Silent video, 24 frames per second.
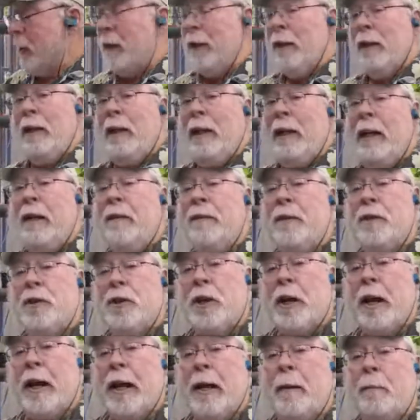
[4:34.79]
leaf
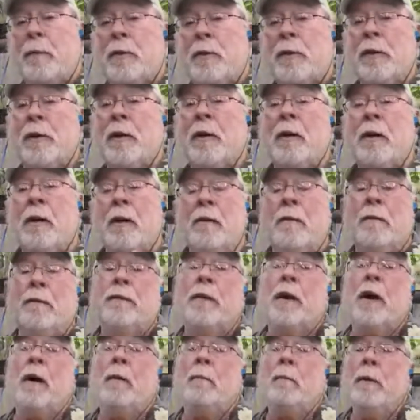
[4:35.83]
shapes
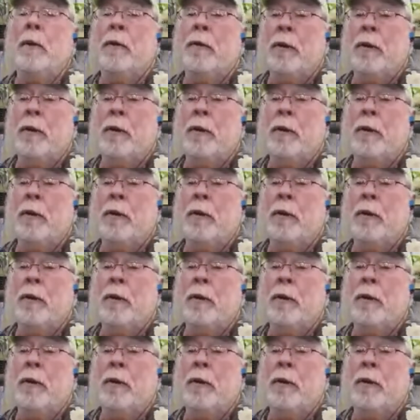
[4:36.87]
from